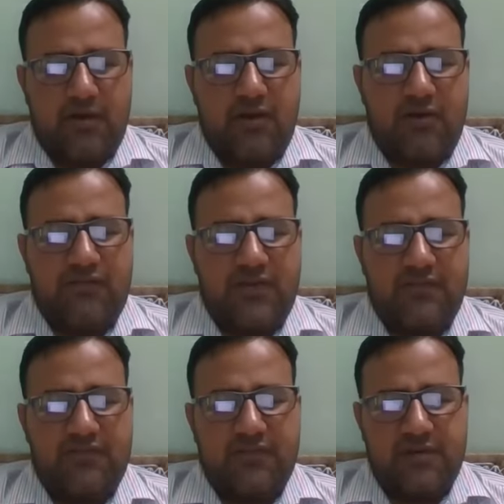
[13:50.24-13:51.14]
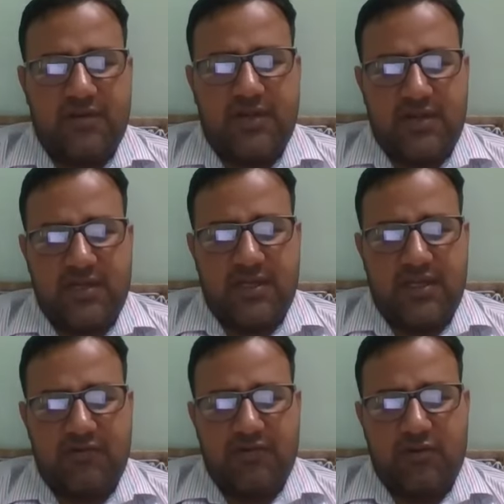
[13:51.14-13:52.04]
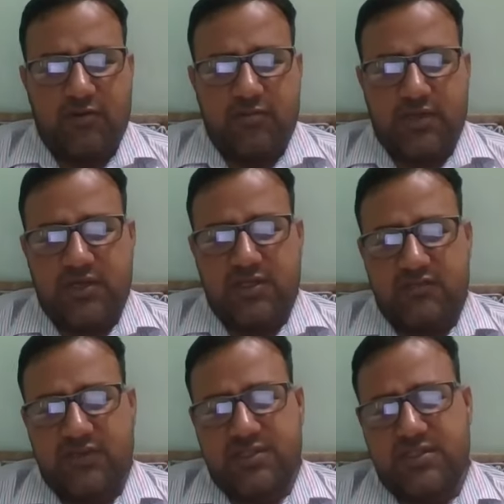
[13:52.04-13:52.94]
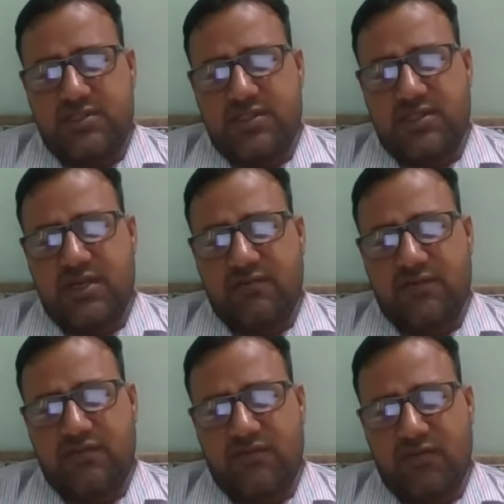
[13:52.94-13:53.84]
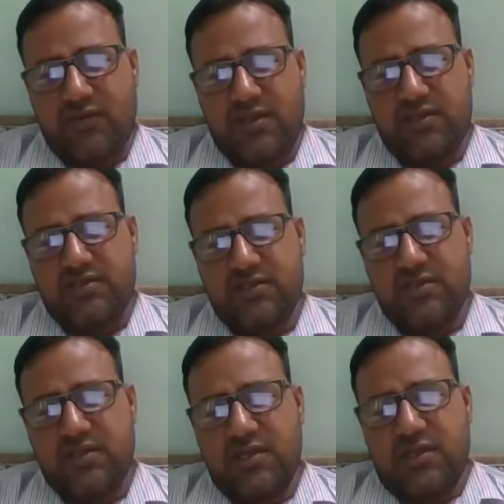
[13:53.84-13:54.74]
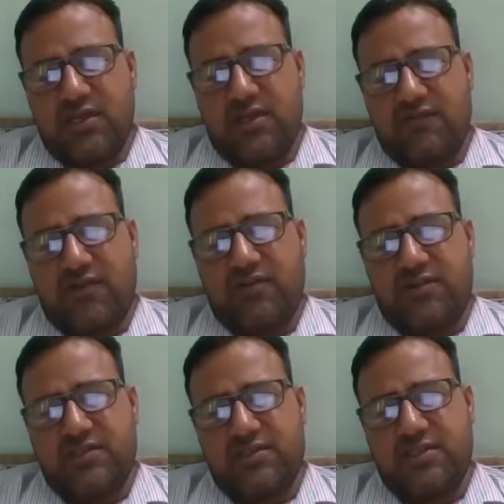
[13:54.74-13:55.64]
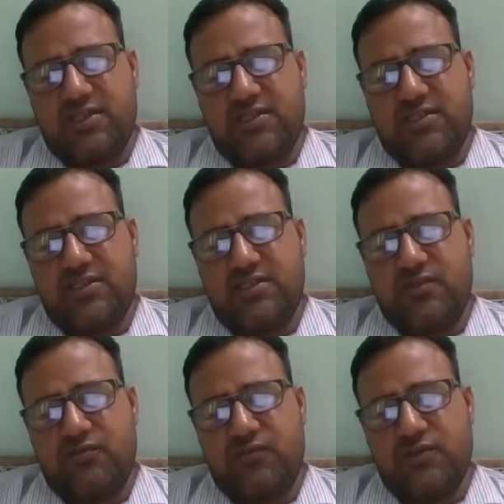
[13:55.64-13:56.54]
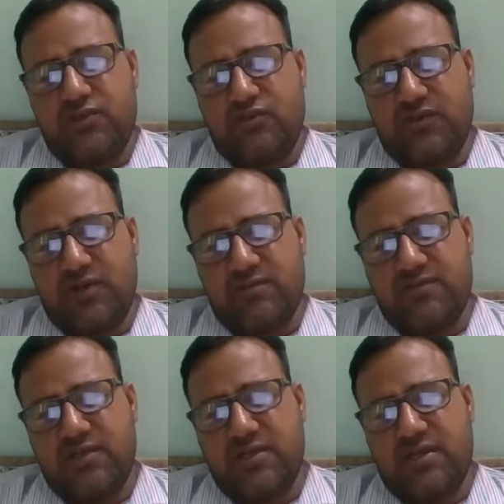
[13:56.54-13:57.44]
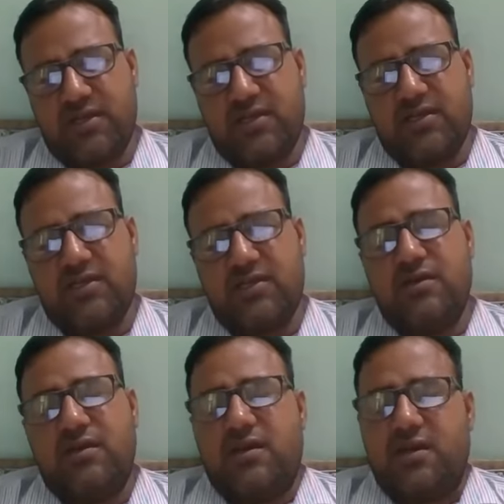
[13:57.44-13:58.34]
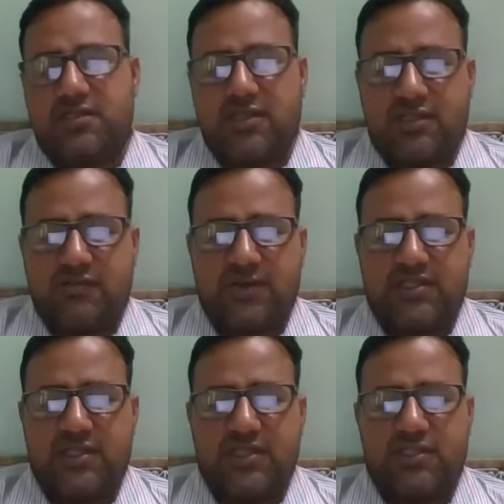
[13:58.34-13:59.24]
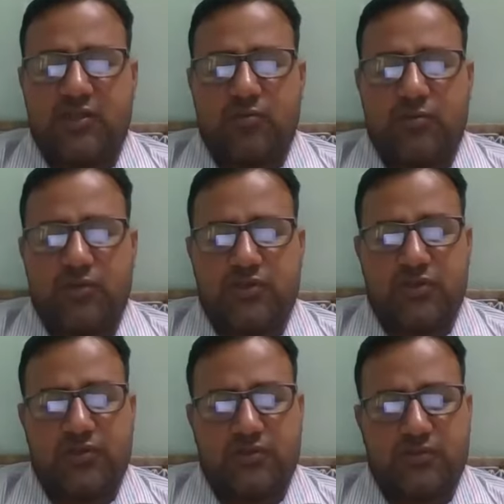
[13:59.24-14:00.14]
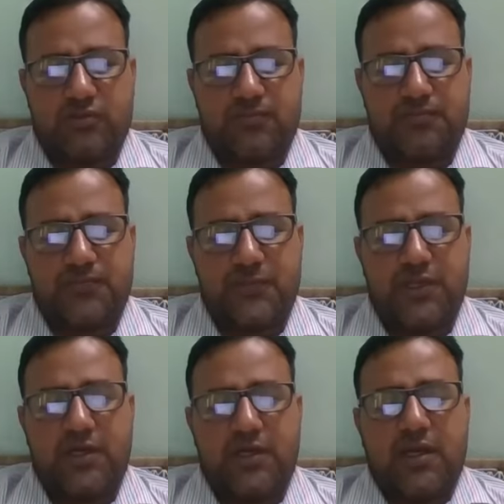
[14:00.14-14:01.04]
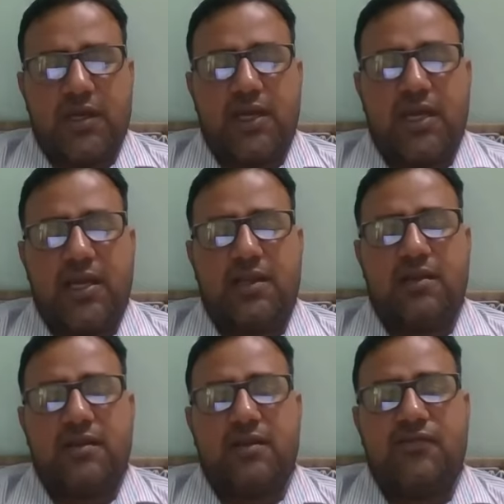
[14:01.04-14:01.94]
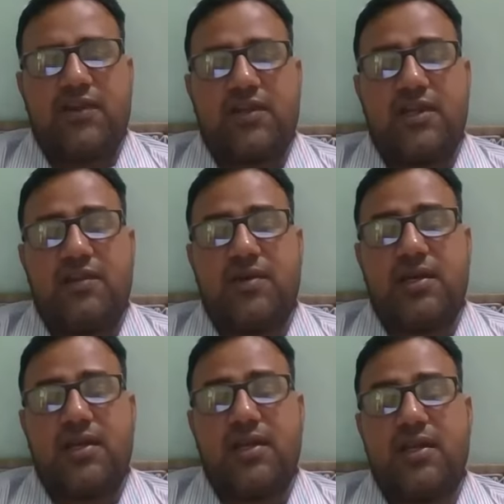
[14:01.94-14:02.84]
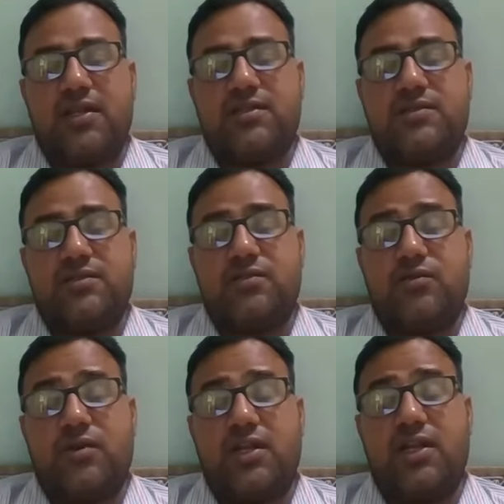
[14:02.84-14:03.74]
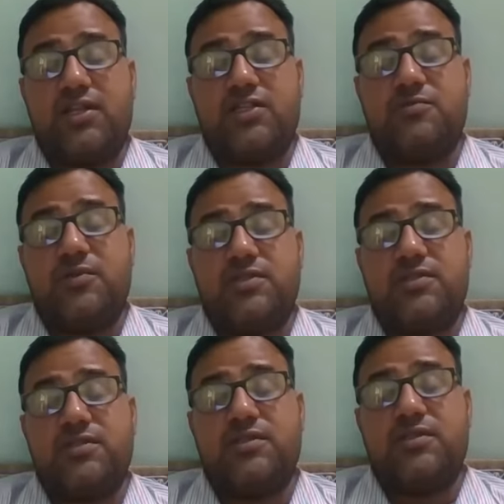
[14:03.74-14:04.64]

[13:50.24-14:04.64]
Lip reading: of type at any one of the instructions and after flooring in foundation seeds 0.05 and in certified seed 0.02. Had infected by kernels or grain smuts,